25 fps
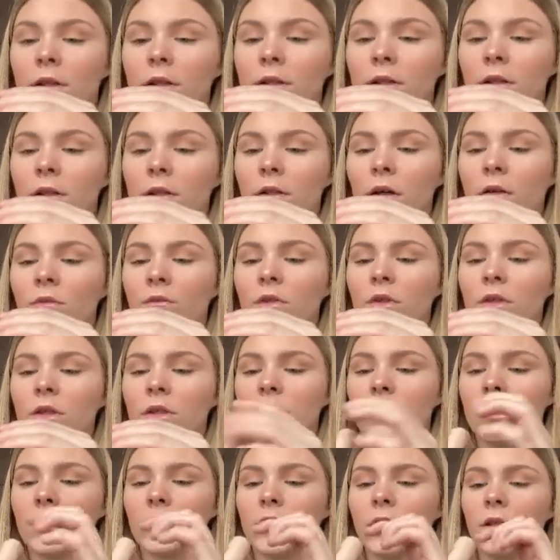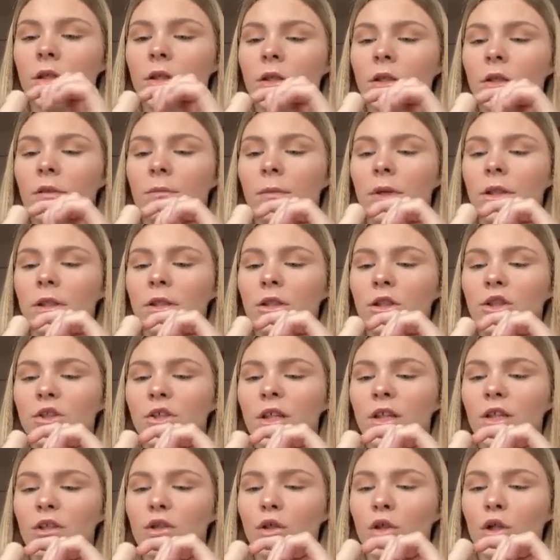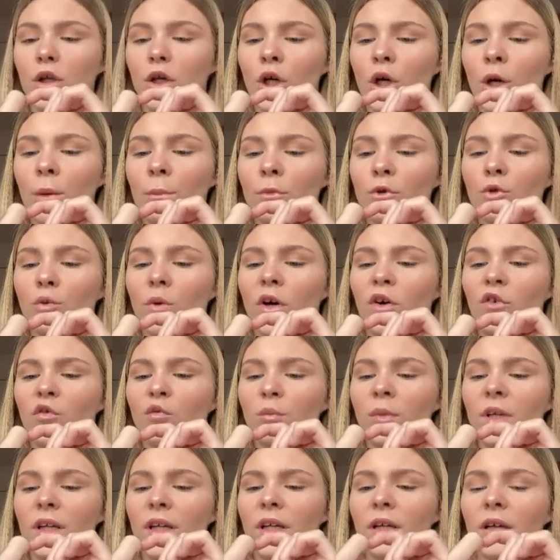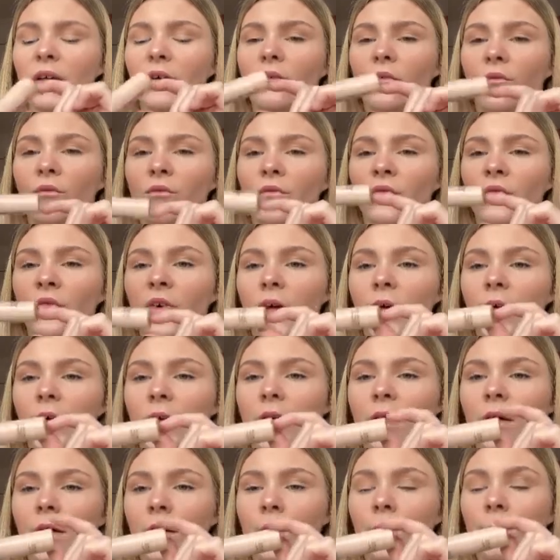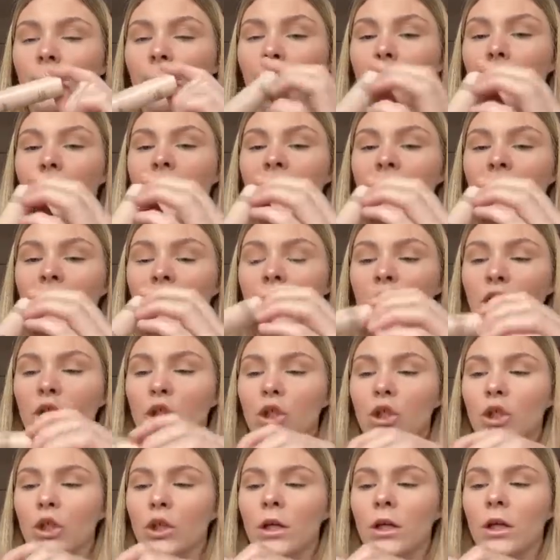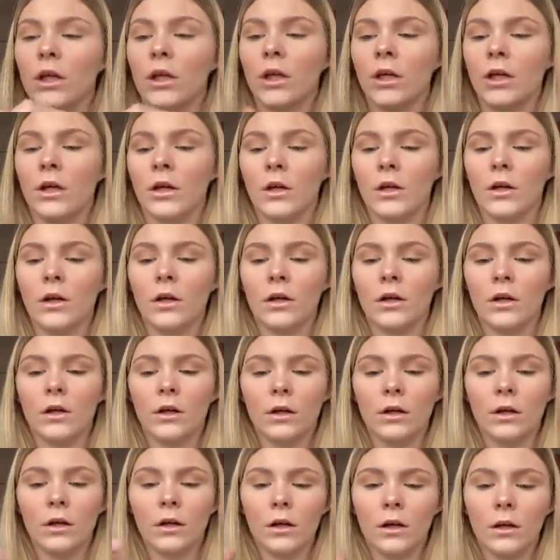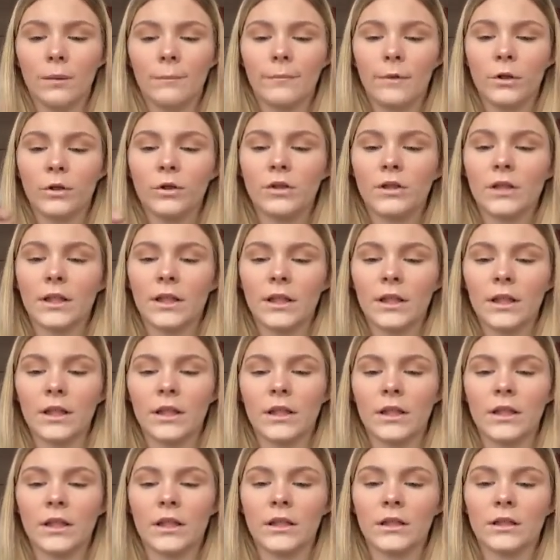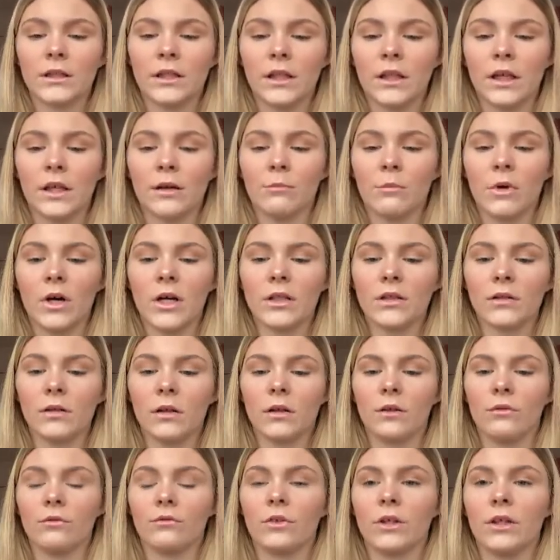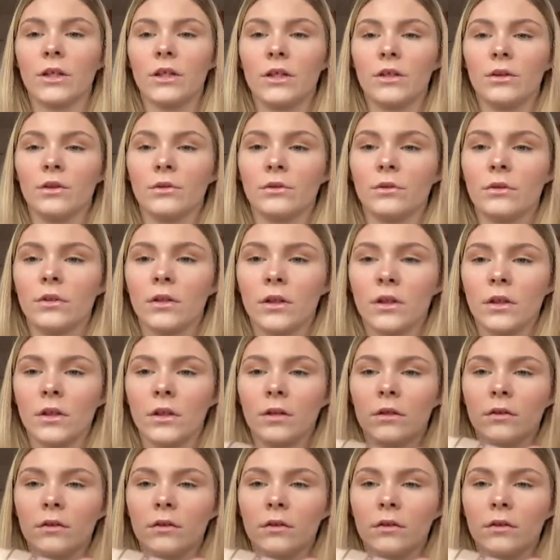I've got this. Mine's in the shade 12B Fair Beige. It looks like this. Again, mine's like really huge. Look at that.